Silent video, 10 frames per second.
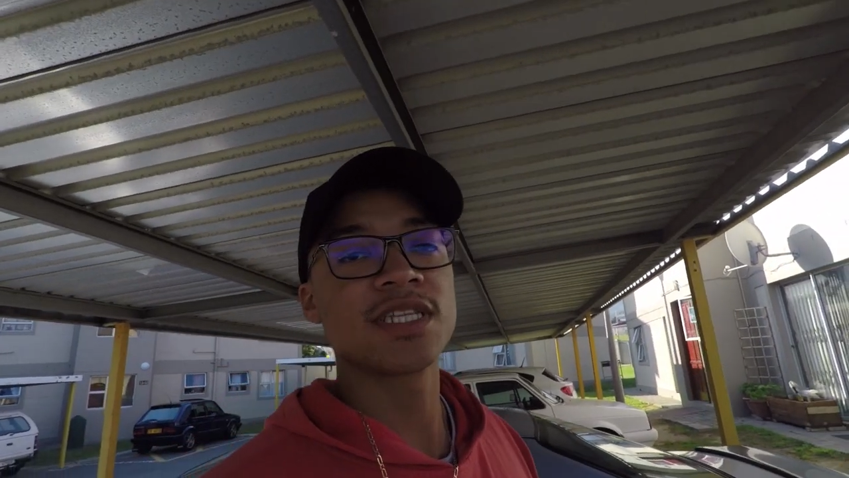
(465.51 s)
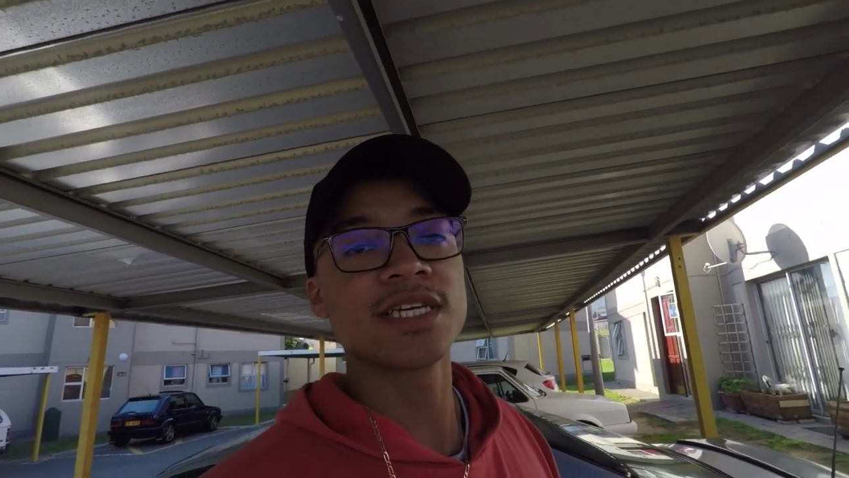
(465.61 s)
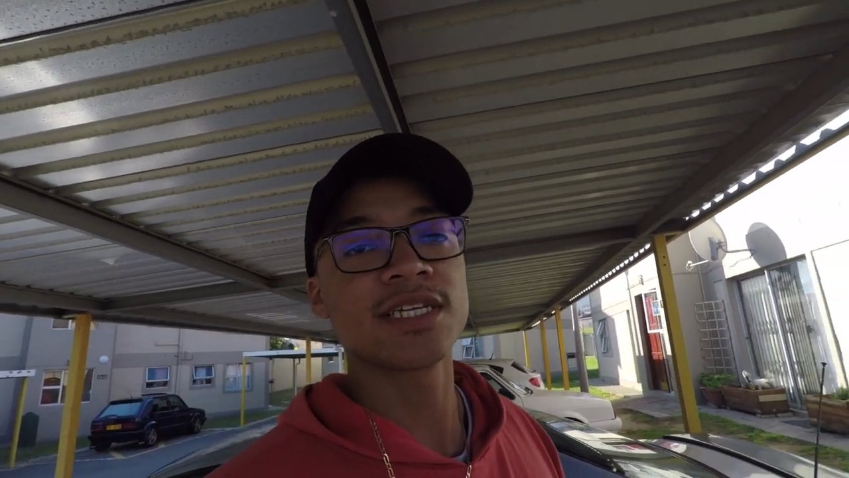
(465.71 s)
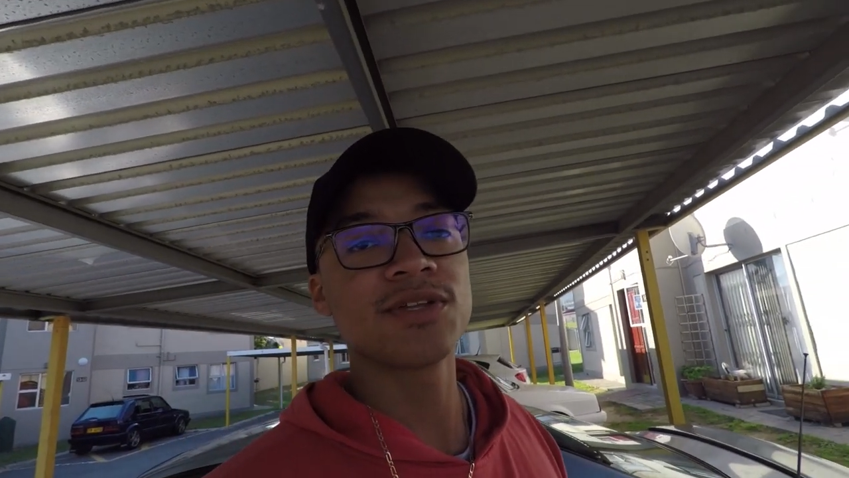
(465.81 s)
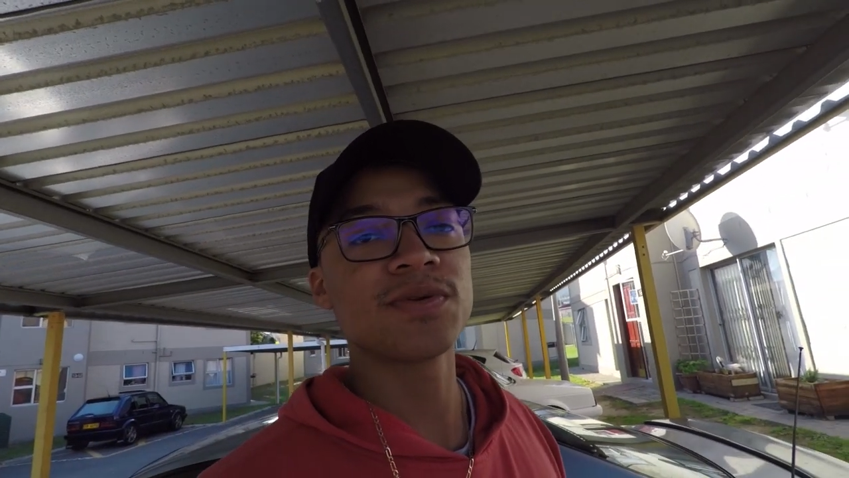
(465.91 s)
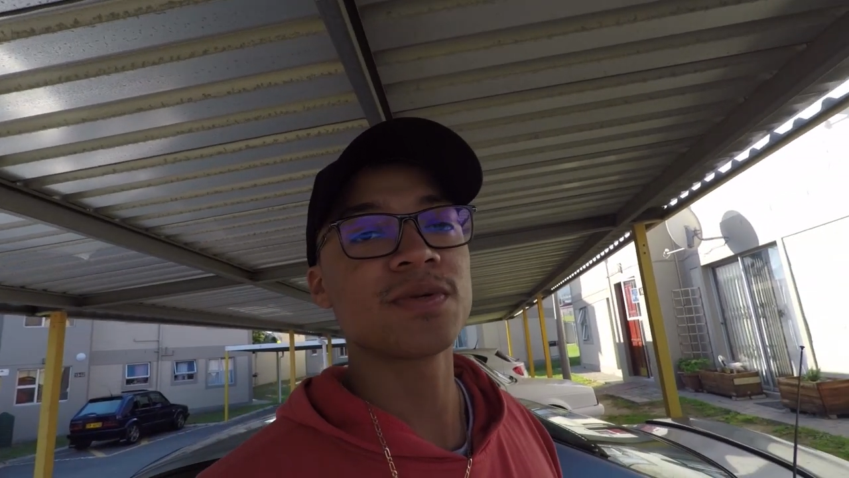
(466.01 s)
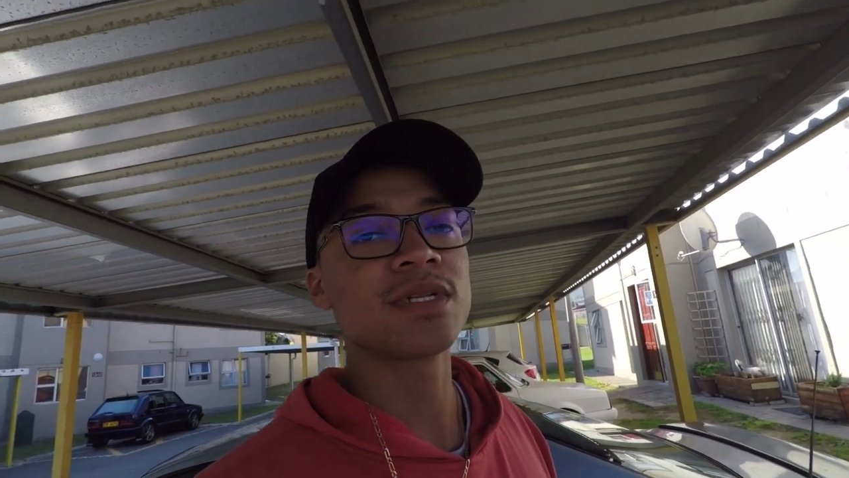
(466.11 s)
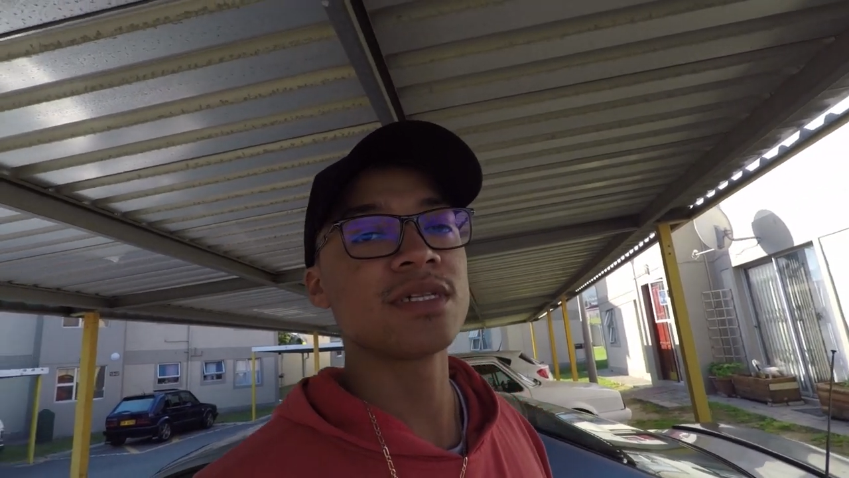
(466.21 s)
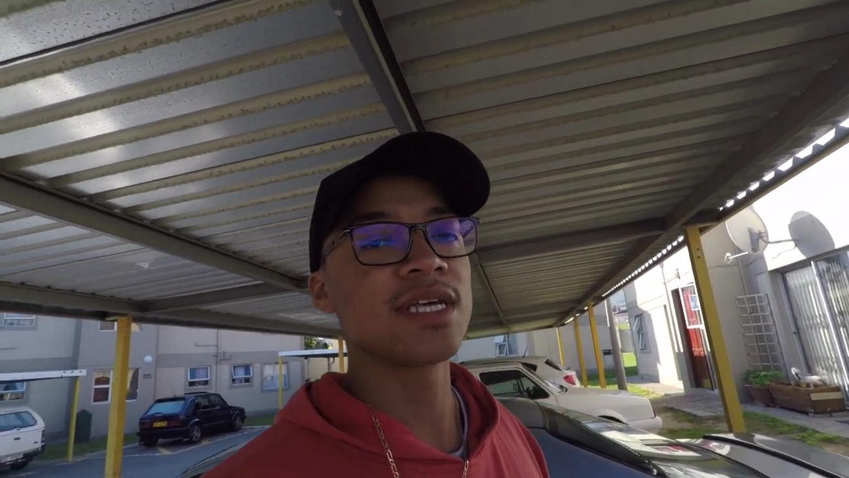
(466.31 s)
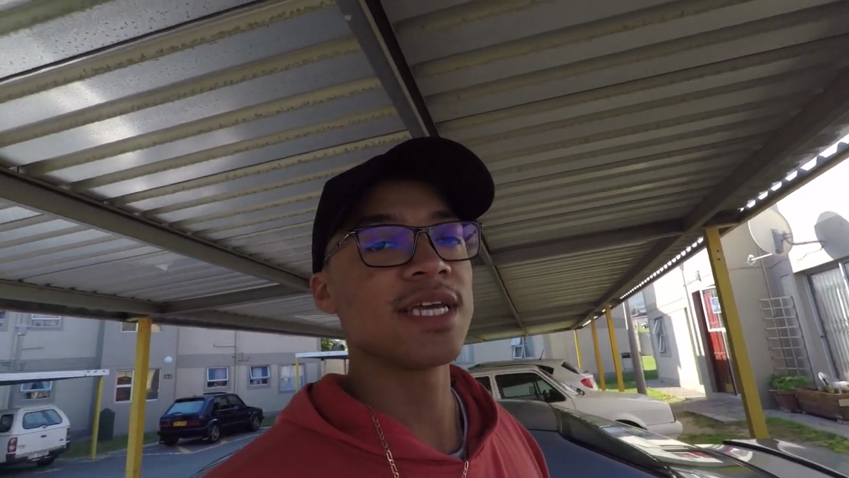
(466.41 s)
staying tuned
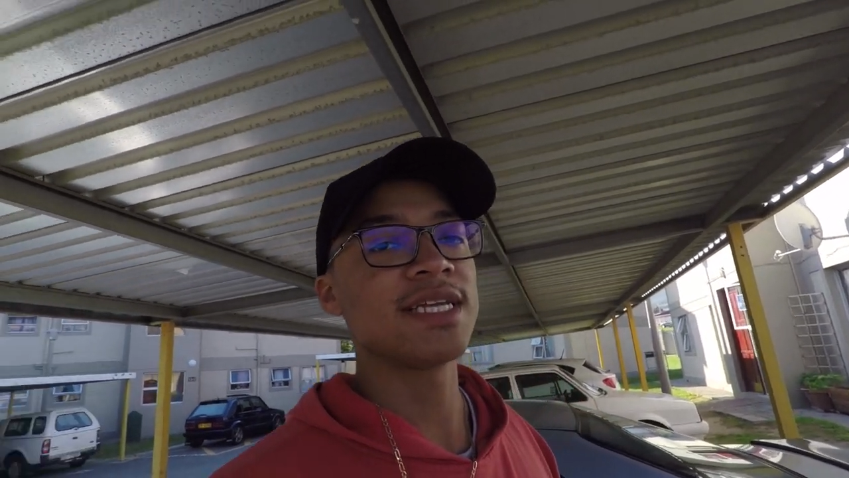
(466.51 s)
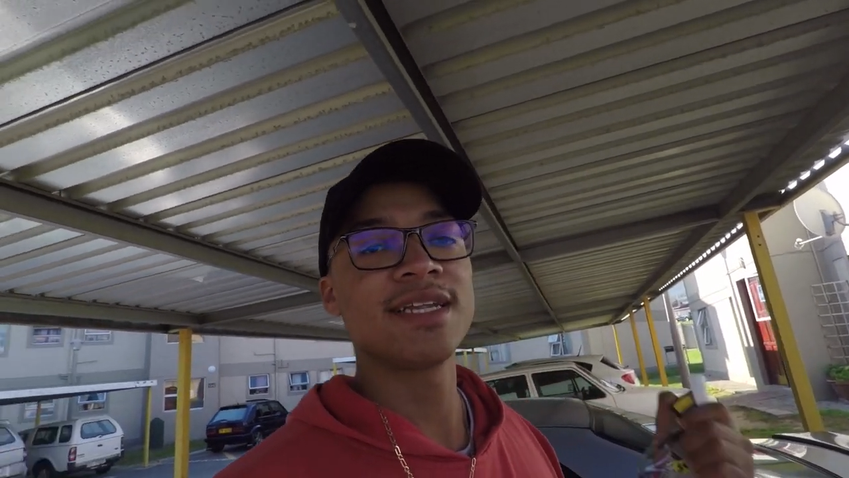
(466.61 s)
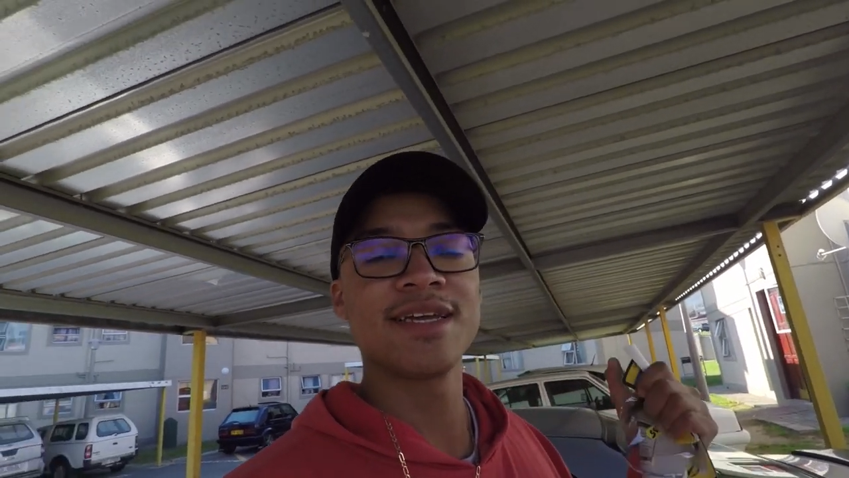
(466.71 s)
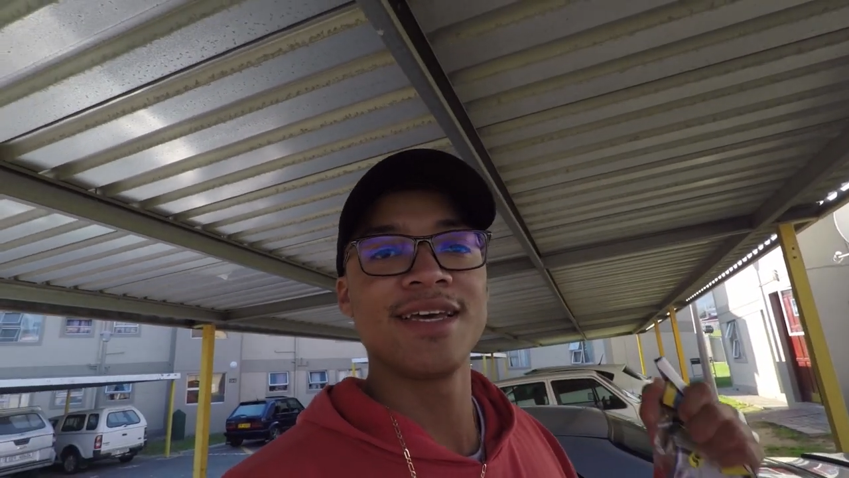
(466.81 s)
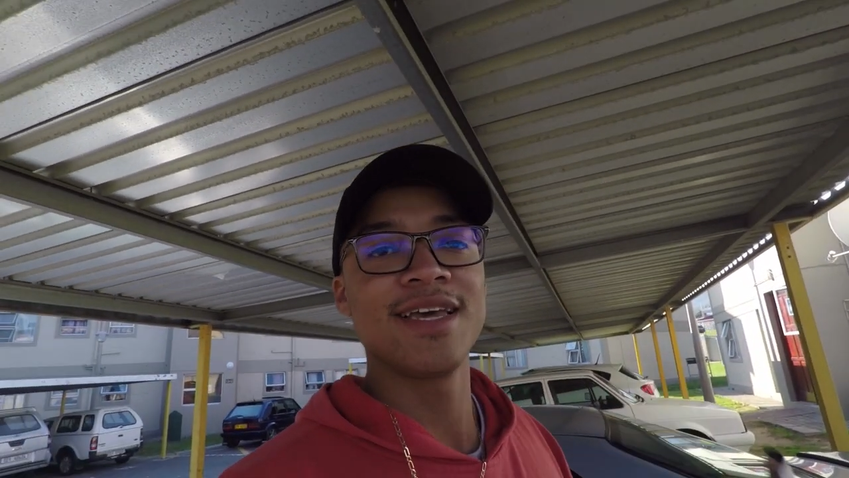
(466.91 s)
till the end.